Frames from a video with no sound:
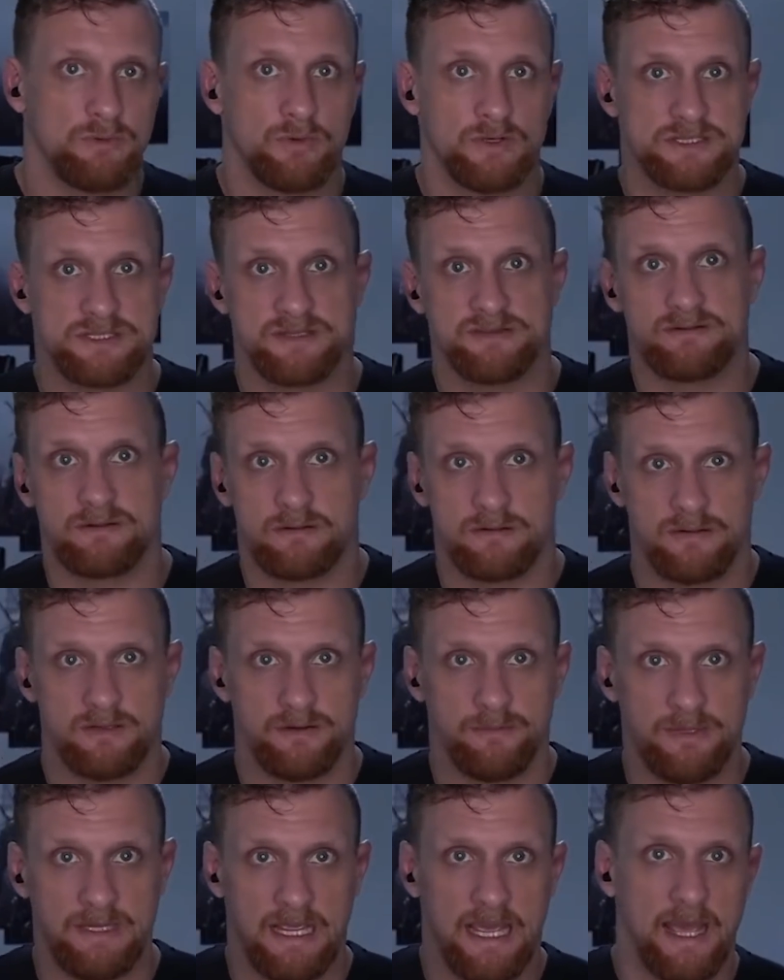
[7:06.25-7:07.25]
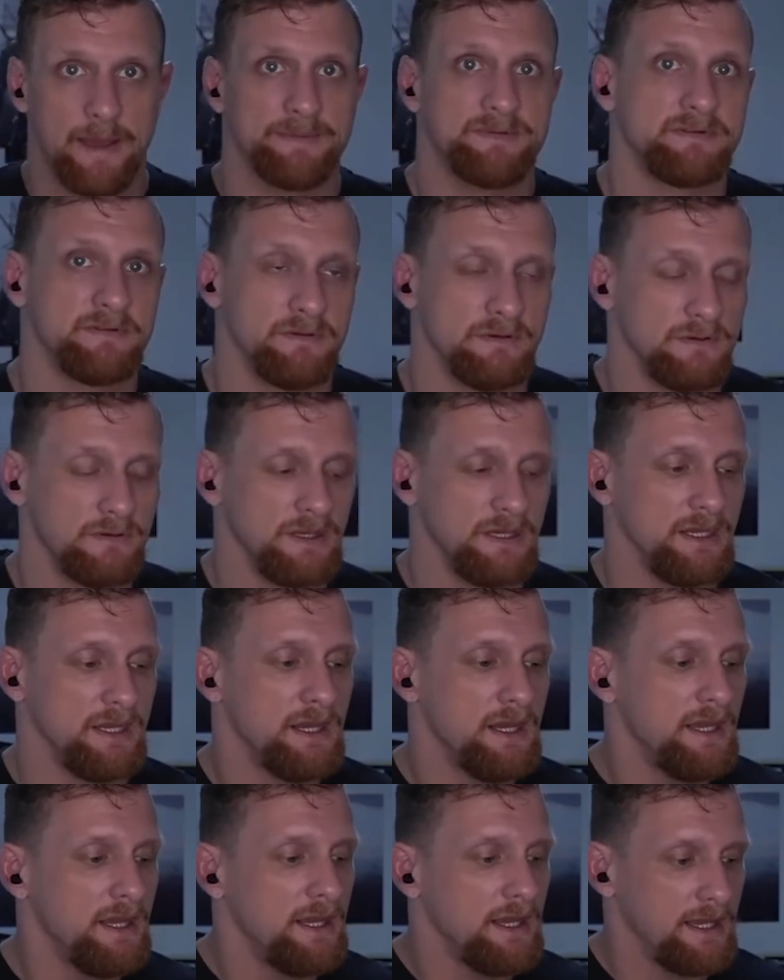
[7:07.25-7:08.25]
which is going to be absolutely
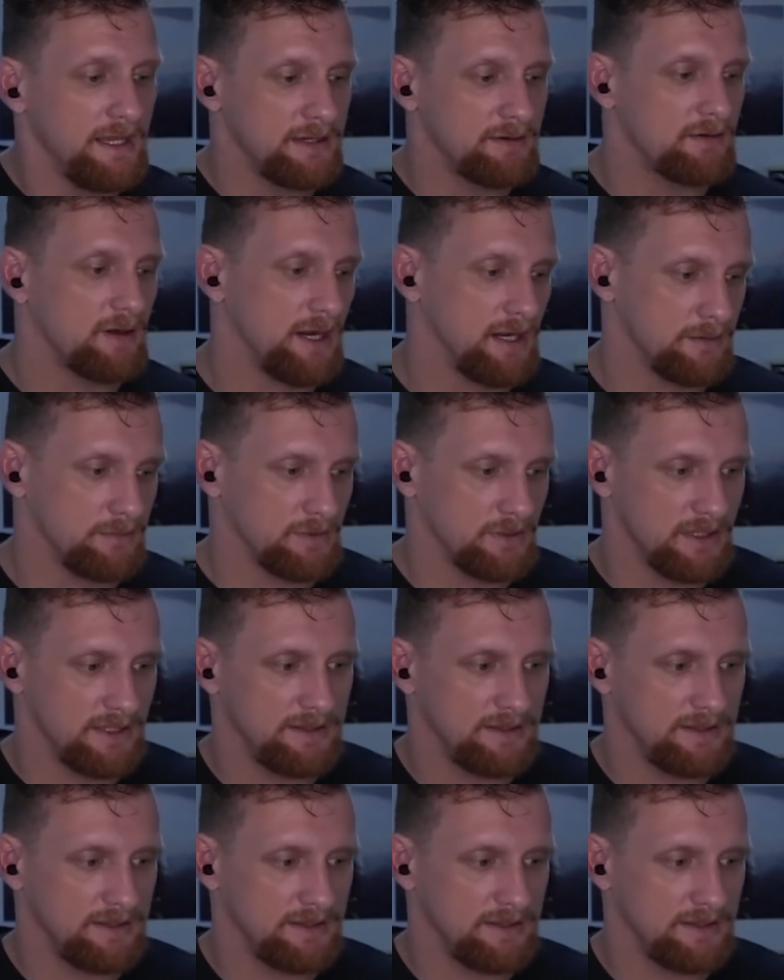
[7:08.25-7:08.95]
incredible.